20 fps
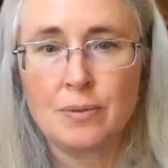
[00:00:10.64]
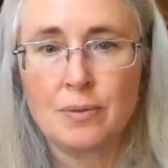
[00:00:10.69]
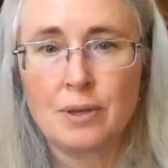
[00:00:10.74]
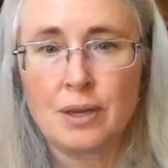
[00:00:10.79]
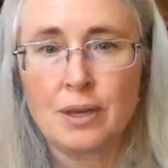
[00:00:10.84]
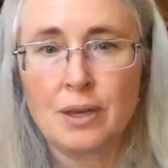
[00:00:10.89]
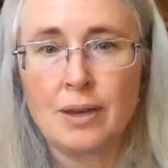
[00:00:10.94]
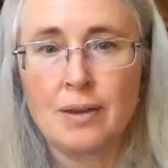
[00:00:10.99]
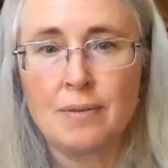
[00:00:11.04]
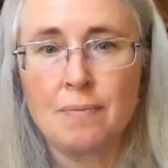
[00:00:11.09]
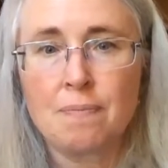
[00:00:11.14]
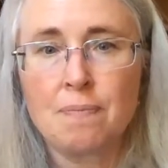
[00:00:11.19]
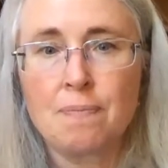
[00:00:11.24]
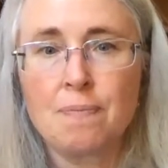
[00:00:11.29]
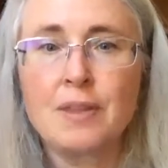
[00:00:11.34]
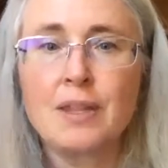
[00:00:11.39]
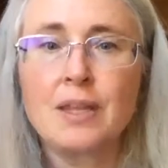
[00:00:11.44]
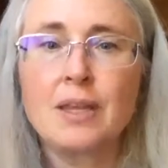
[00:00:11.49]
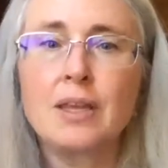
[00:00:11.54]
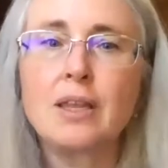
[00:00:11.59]
Okay.
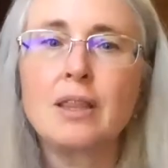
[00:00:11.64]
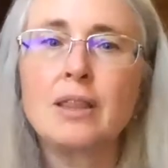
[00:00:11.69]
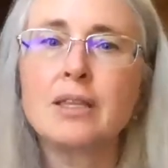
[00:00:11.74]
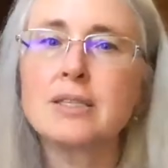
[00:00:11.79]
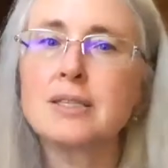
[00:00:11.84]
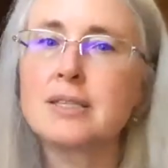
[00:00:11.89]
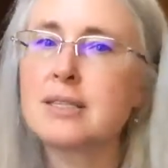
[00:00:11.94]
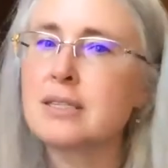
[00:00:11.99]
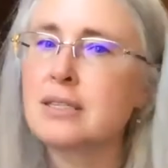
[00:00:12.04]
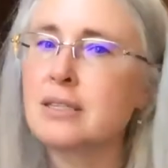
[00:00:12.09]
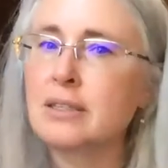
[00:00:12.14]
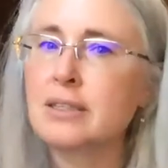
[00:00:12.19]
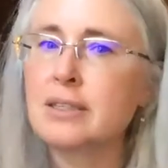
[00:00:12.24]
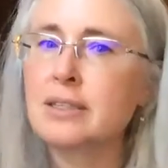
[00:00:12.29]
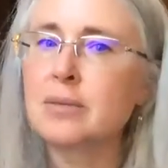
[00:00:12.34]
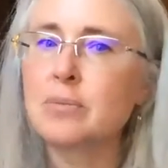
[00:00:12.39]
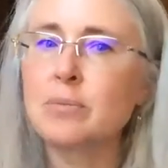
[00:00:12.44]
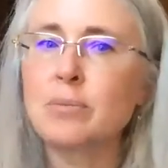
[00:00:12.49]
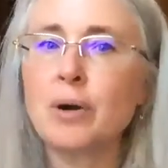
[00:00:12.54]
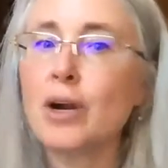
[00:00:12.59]
This is still
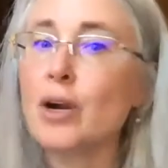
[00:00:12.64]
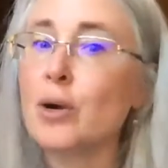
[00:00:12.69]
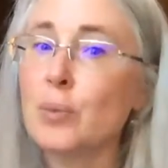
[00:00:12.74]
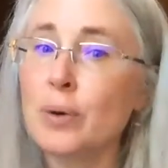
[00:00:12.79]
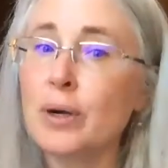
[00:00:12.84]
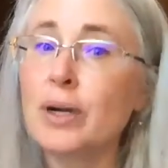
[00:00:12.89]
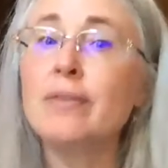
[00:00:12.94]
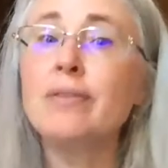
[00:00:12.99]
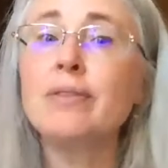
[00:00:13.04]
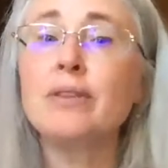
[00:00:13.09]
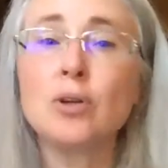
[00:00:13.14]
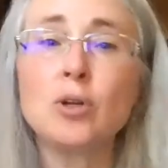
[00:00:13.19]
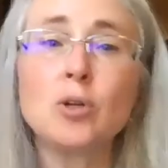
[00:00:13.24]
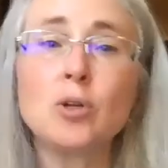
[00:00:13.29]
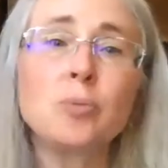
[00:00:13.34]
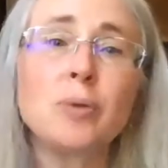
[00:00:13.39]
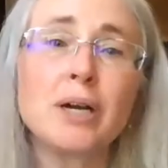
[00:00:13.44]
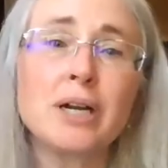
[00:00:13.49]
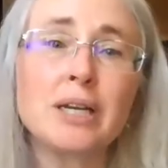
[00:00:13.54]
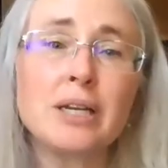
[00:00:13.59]
in part 1, the old
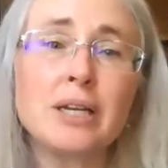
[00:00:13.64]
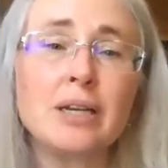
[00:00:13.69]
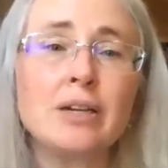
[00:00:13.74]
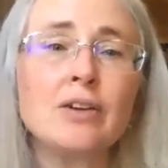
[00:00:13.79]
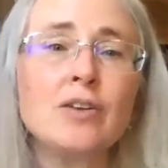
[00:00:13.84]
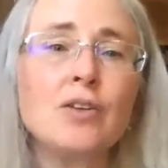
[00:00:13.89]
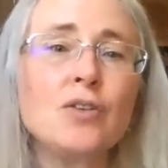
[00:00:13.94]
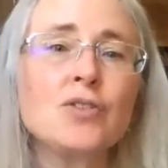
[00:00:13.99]
buccaneer.